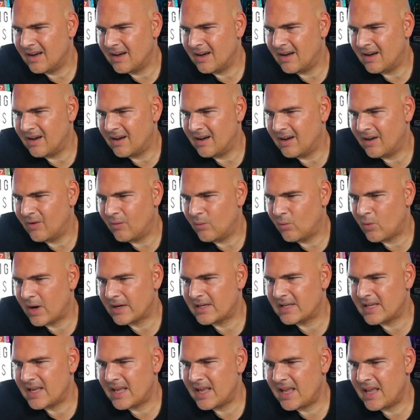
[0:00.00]

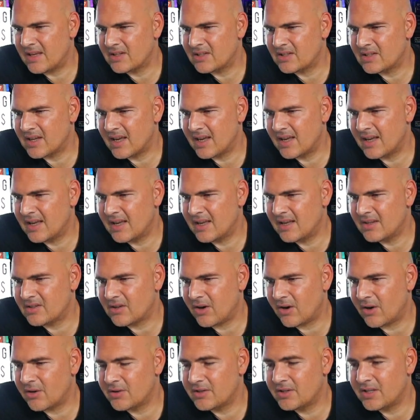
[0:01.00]
Waddy says,
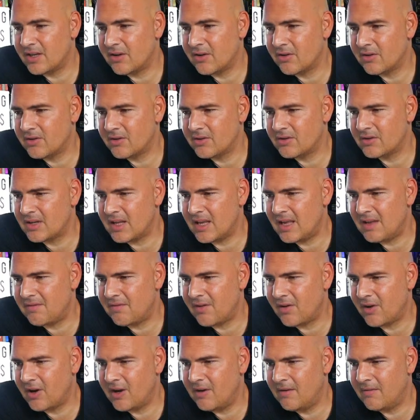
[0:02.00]
are Xeon
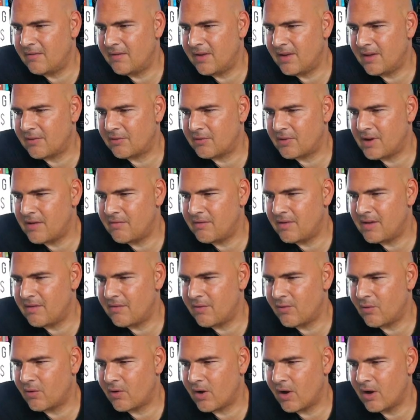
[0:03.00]
E5, V3,
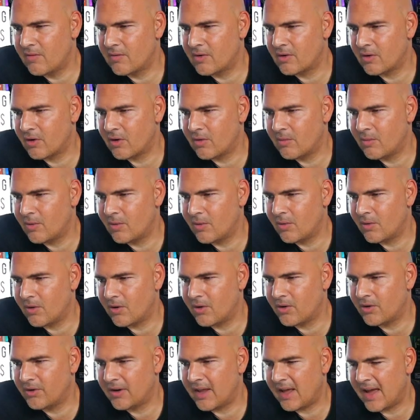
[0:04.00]
V4 overclockable
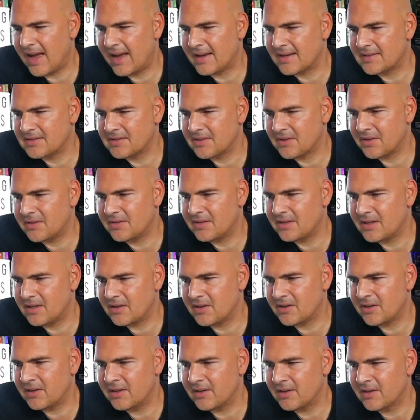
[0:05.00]
on
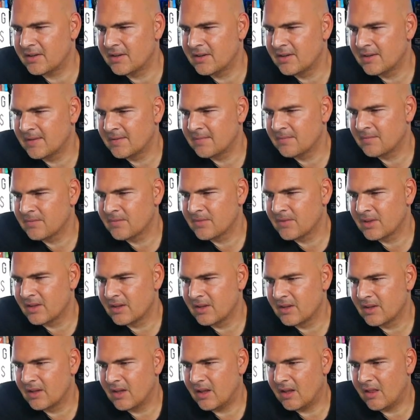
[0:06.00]
X99?
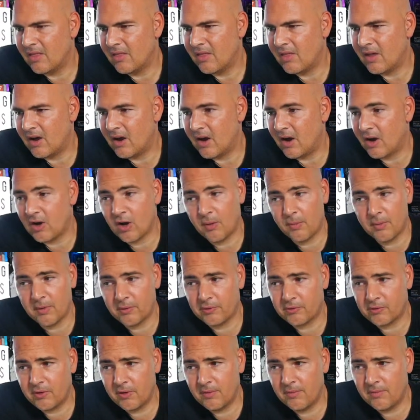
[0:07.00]
I've got to be
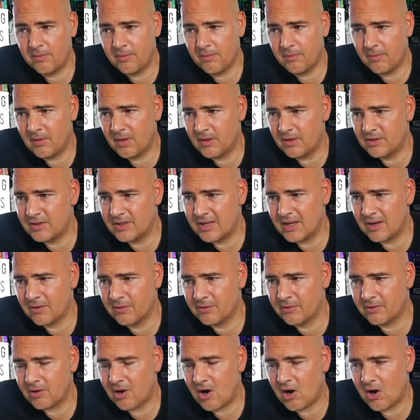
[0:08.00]
honest with you,
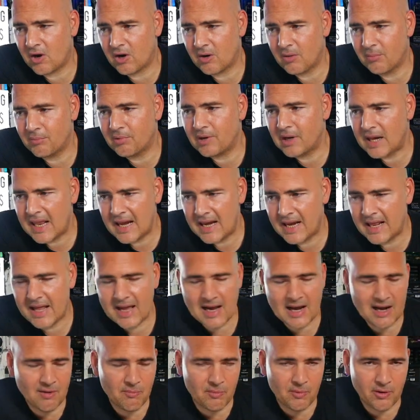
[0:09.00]
Xeons are completely
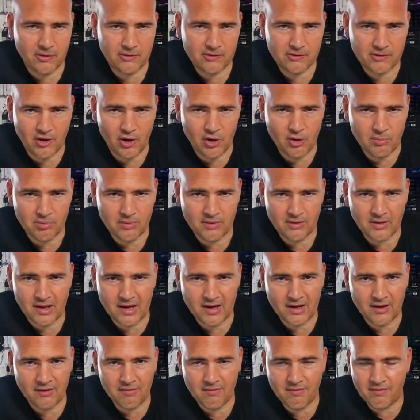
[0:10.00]
out of my scope
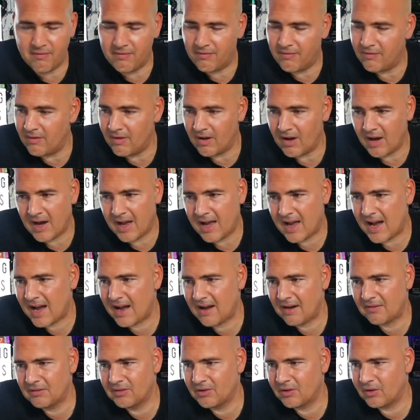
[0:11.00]
and I
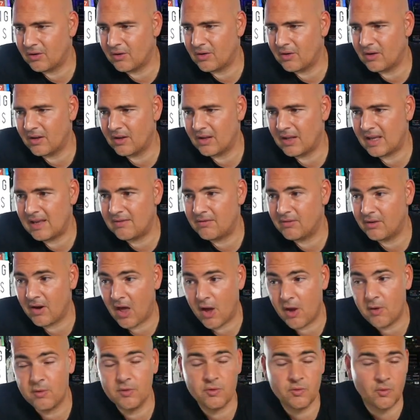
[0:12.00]
have not even
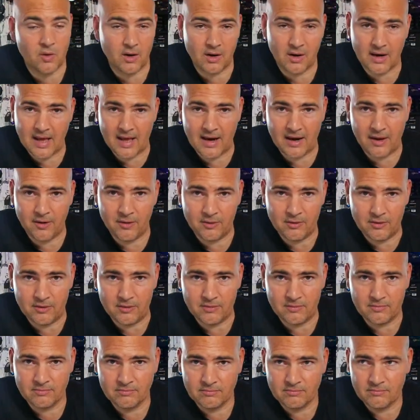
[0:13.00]
owned one, let
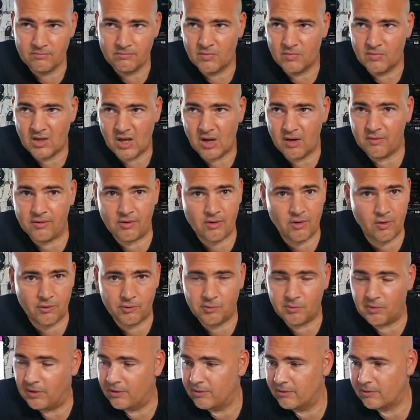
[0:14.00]
alone
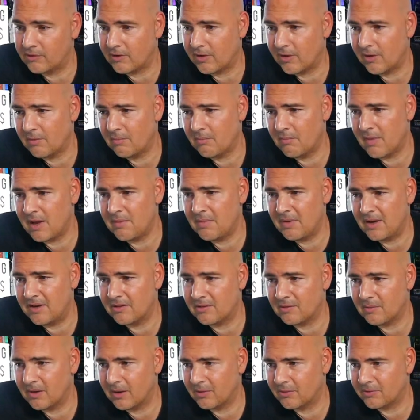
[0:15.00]
overclocked one, so maybe
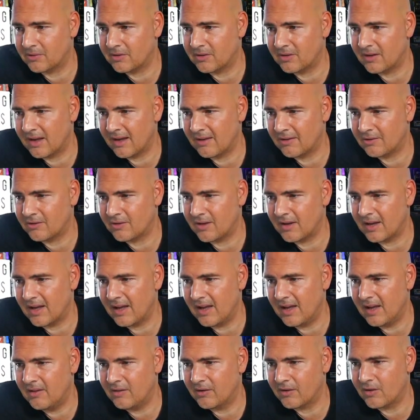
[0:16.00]
someone else can answer
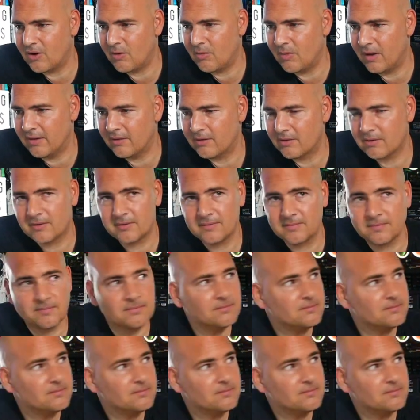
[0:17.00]
that in the comments.